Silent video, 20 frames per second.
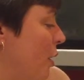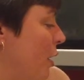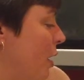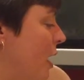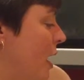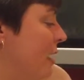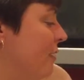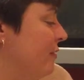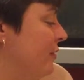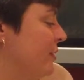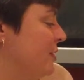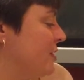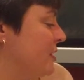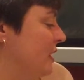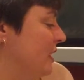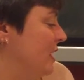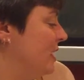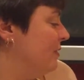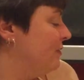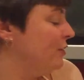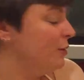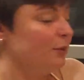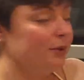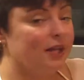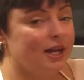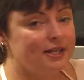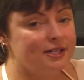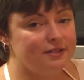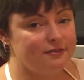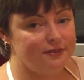Conversely, if you would
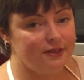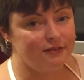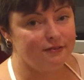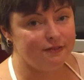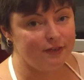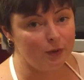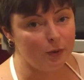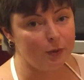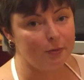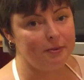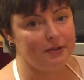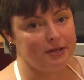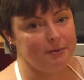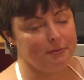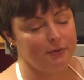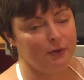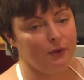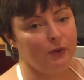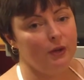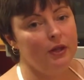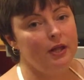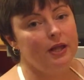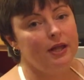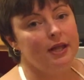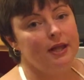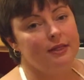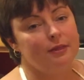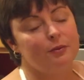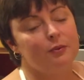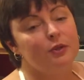like to feed fewer people,
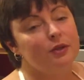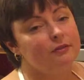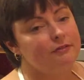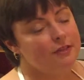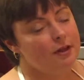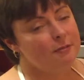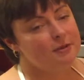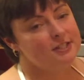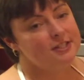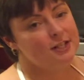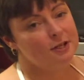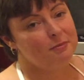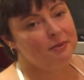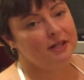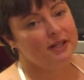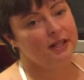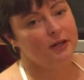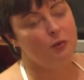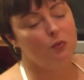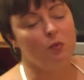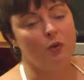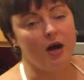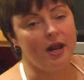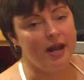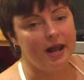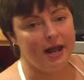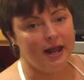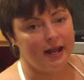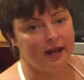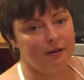the rule of thumb is typically 1
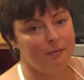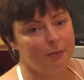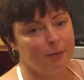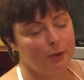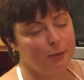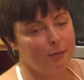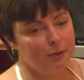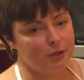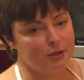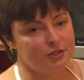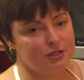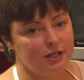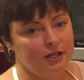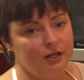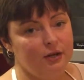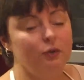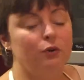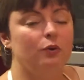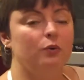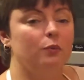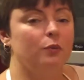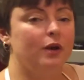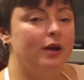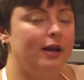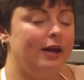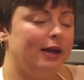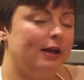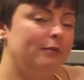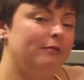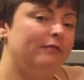egg per person, or 1
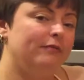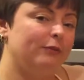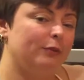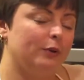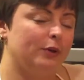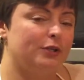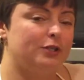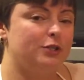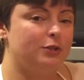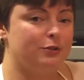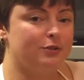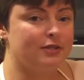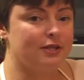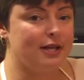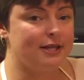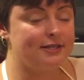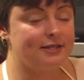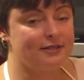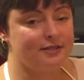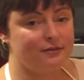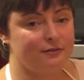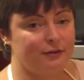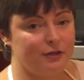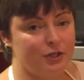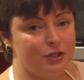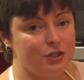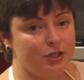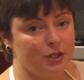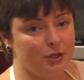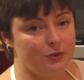egg for 2 slices of
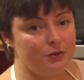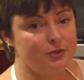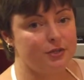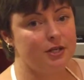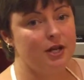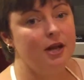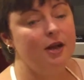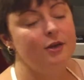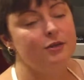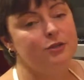French toast.